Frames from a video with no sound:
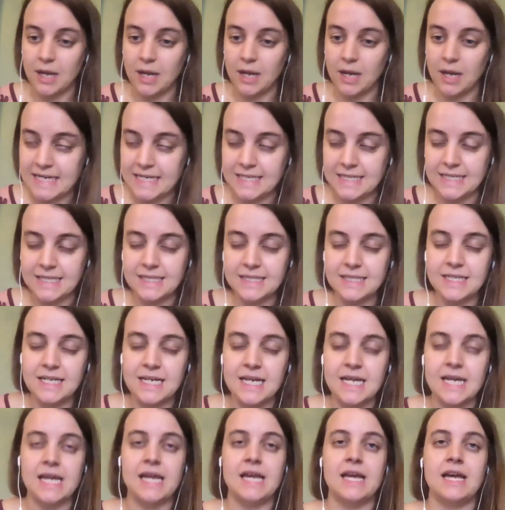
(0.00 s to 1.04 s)

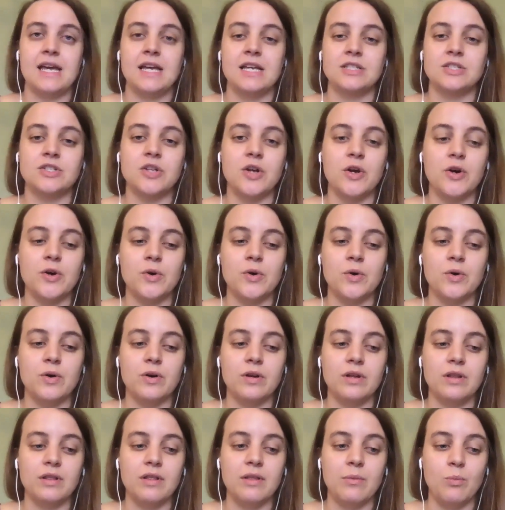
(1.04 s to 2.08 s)
scientist.
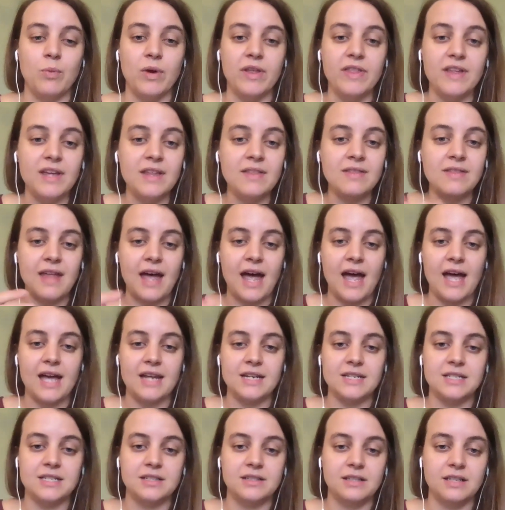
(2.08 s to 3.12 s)
So within
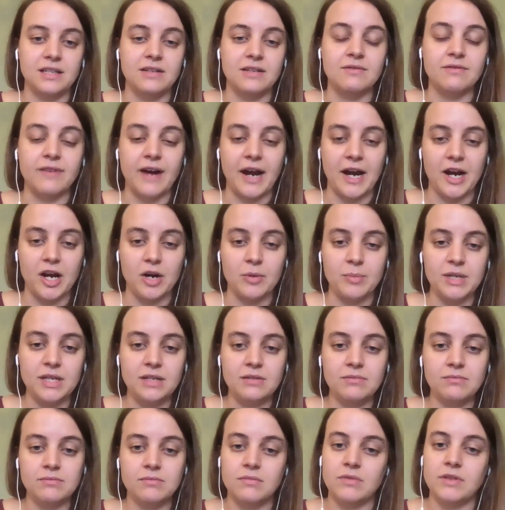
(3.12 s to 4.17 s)
that
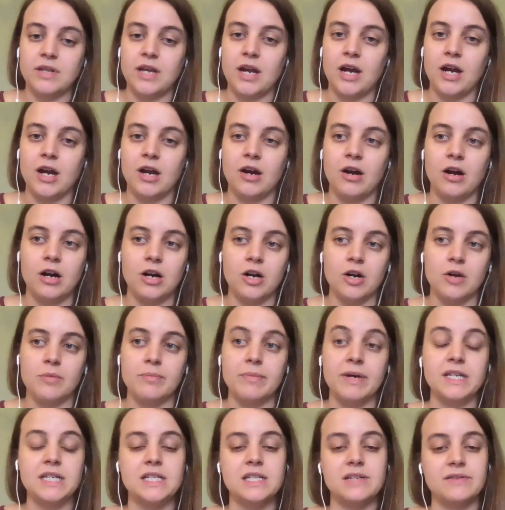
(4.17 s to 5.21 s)
environment, there
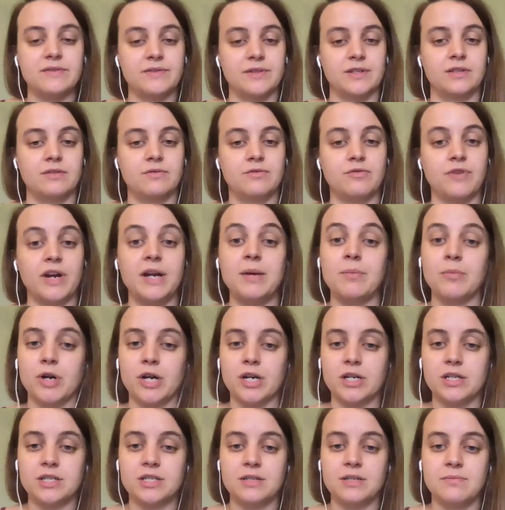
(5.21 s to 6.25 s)
are many different
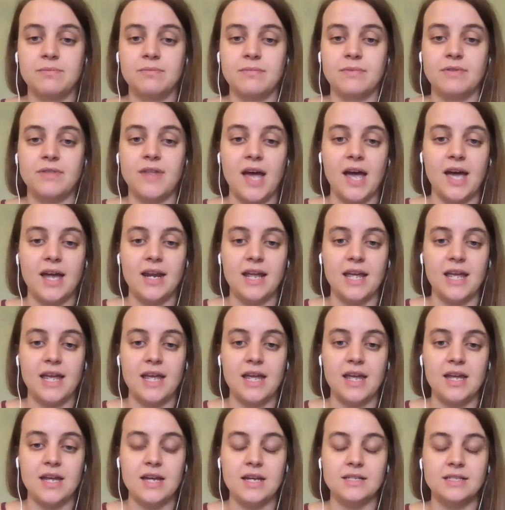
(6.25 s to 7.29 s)
frameworks that
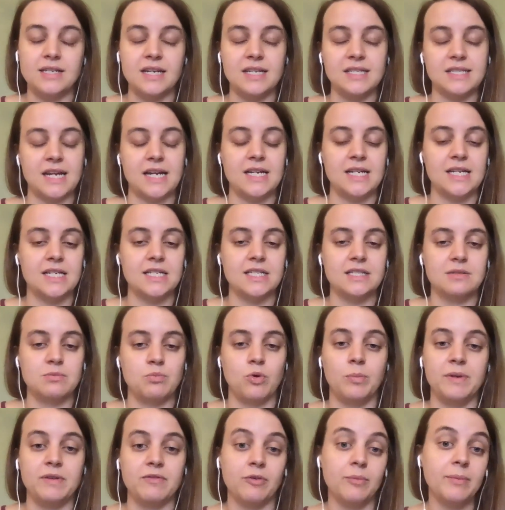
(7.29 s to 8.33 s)
a data scientist will be
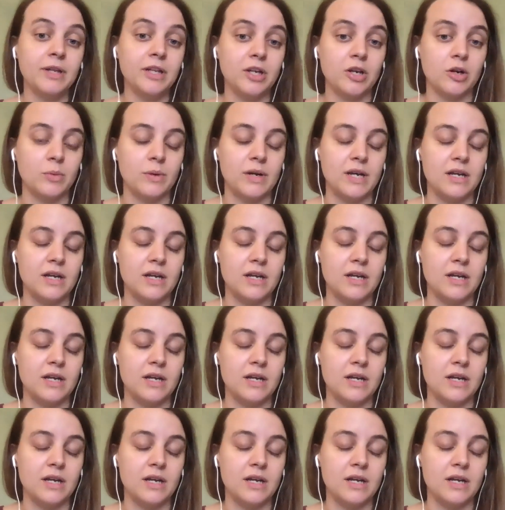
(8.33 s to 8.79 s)
familiar with